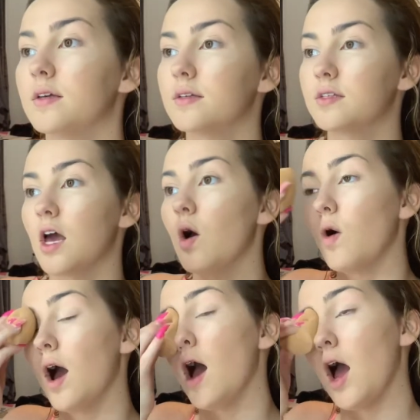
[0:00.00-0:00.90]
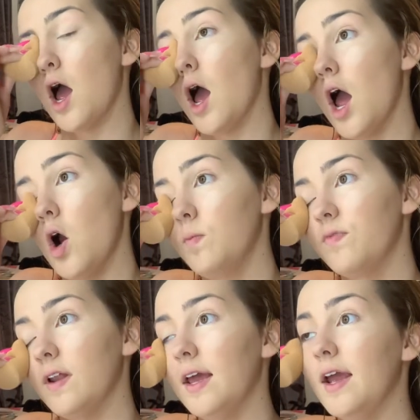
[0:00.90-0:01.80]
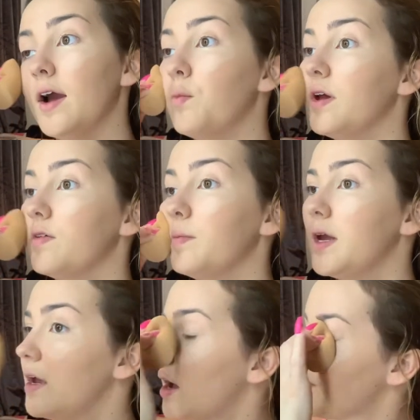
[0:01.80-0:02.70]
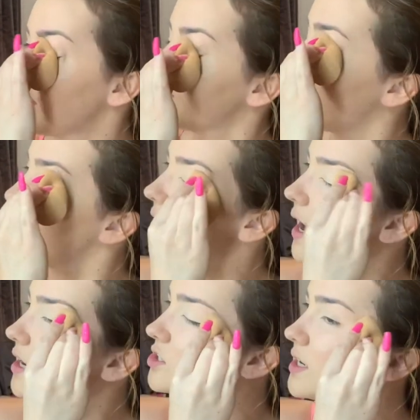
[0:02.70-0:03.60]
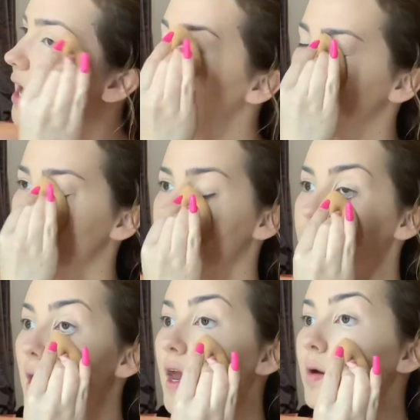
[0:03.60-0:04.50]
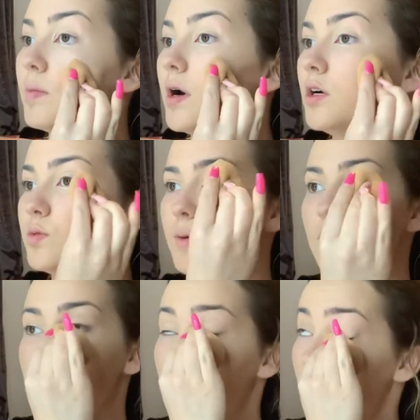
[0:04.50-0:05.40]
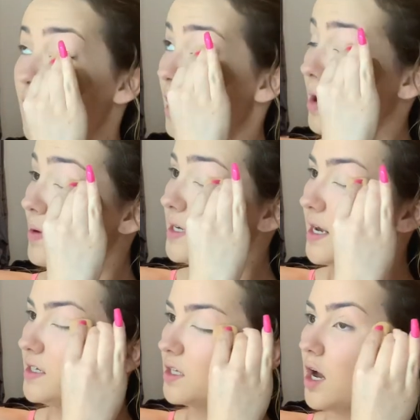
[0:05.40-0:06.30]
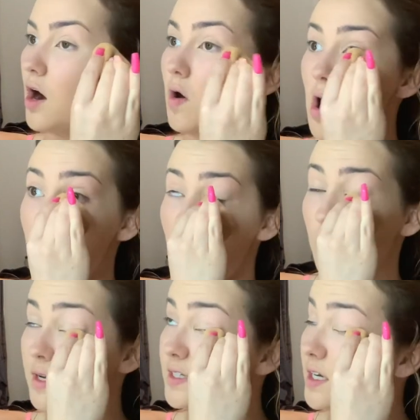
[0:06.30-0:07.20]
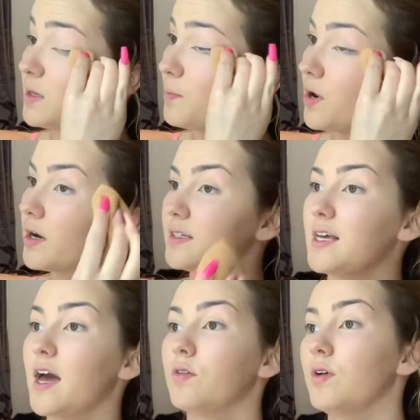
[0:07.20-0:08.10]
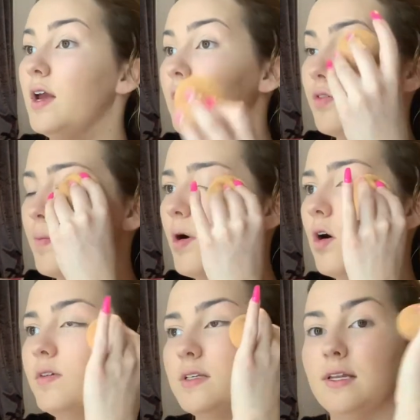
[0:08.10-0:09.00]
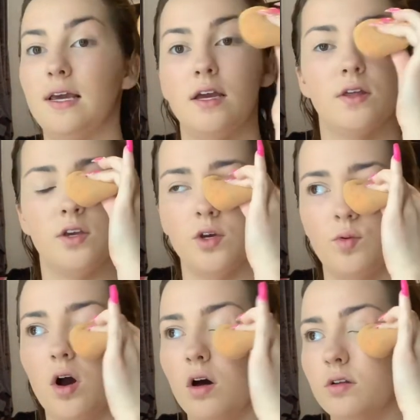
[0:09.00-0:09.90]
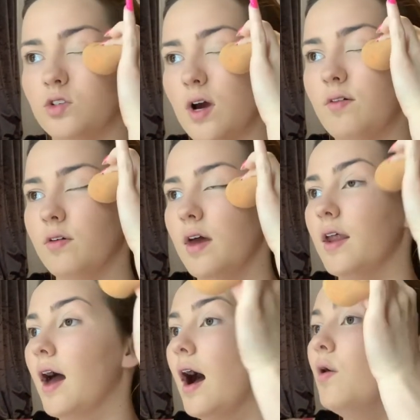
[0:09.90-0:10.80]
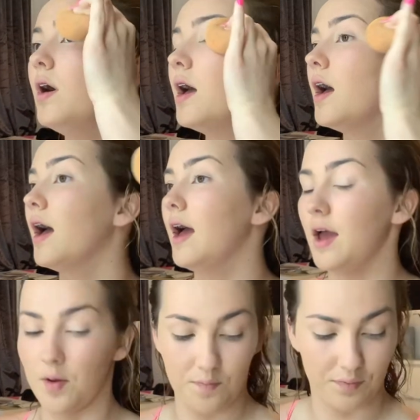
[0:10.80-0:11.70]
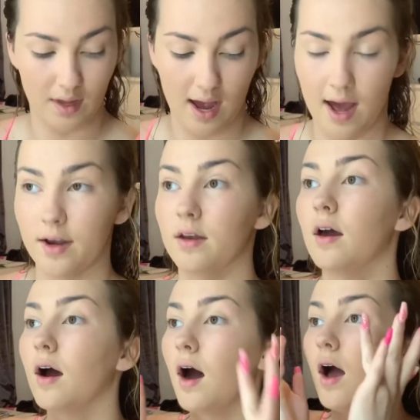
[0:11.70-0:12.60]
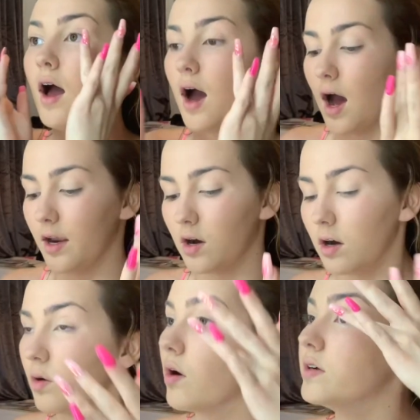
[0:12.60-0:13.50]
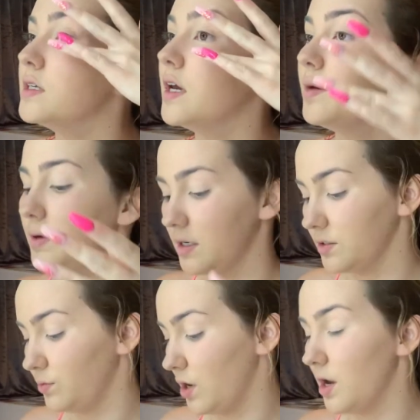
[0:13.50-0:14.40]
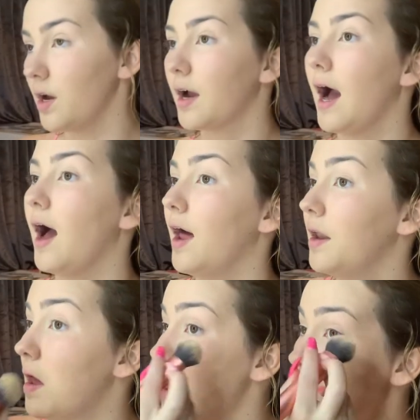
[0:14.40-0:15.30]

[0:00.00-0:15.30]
so hopefully me and my family actually have Spain booked. We booked it like a couple of days ago. We did book Tenerife, but obviously you can't travel there now, and I can't quarantine because of work, and